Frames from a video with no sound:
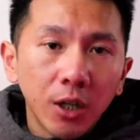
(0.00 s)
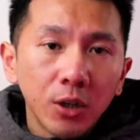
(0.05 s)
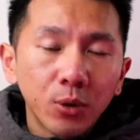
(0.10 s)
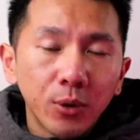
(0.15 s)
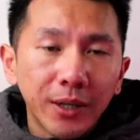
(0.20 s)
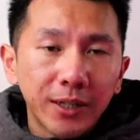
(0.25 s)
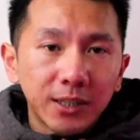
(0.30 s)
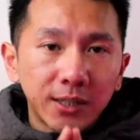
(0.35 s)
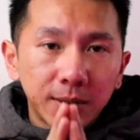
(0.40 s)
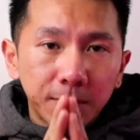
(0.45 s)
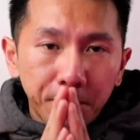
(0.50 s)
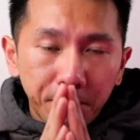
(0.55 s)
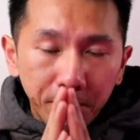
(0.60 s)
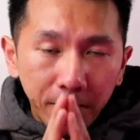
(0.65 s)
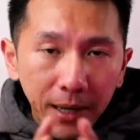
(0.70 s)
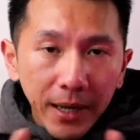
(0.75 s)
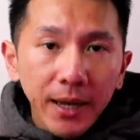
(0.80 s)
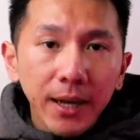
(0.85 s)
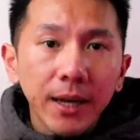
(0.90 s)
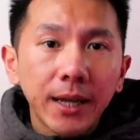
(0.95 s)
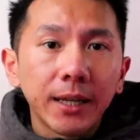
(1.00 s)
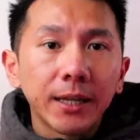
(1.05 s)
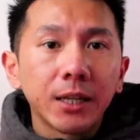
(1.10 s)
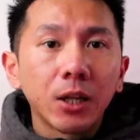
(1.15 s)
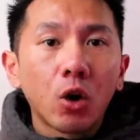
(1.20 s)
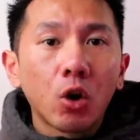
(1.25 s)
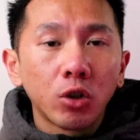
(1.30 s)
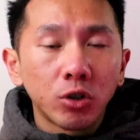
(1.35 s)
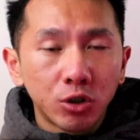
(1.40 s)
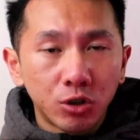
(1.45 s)
to
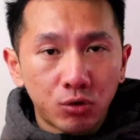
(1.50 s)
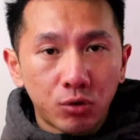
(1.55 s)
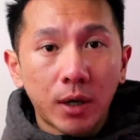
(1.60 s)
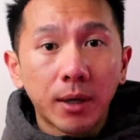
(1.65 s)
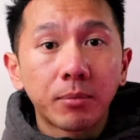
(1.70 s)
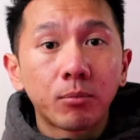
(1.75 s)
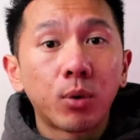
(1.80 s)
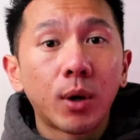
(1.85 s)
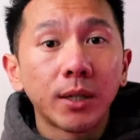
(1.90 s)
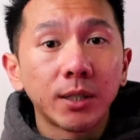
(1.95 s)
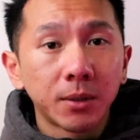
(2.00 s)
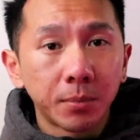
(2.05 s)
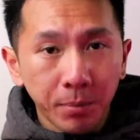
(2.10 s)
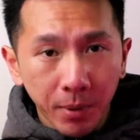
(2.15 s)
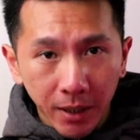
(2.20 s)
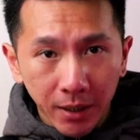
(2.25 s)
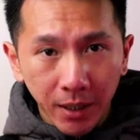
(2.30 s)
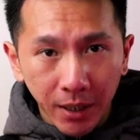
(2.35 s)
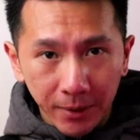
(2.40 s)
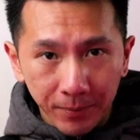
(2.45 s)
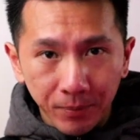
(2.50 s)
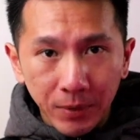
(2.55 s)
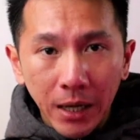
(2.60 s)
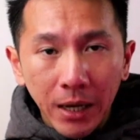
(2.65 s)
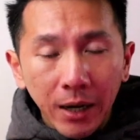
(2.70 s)
expand on strike price picking.